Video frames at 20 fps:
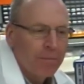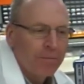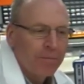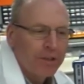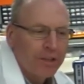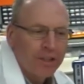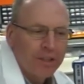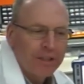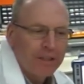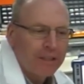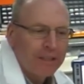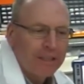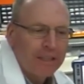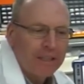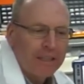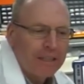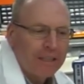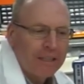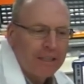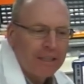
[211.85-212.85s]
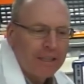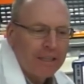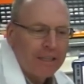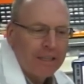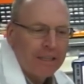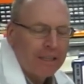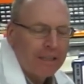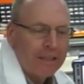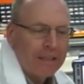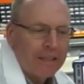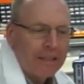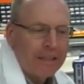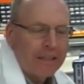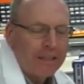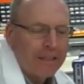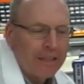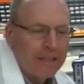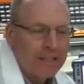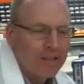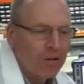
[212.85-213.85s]
But
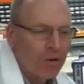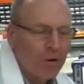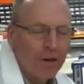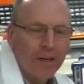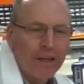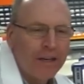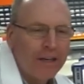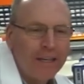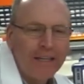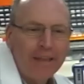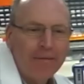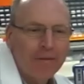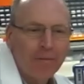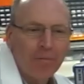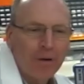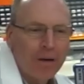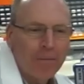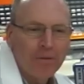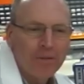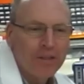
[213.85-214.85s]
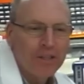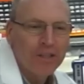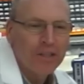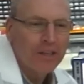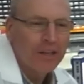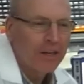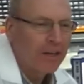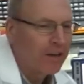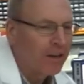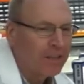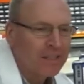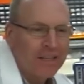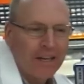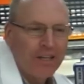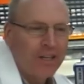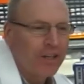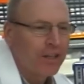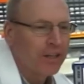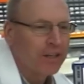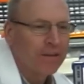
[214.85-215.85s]
the installer can leave the premises and an
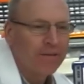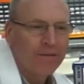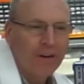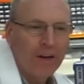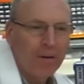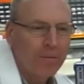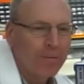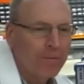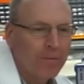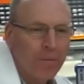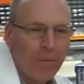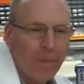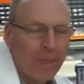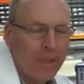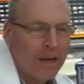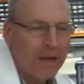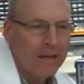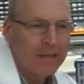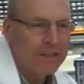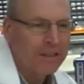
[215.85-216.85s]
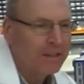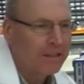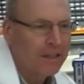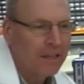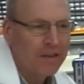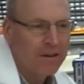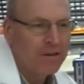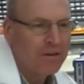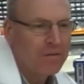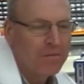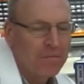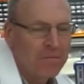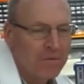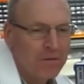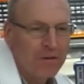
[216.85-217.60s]
oscillation can develop, and then you're,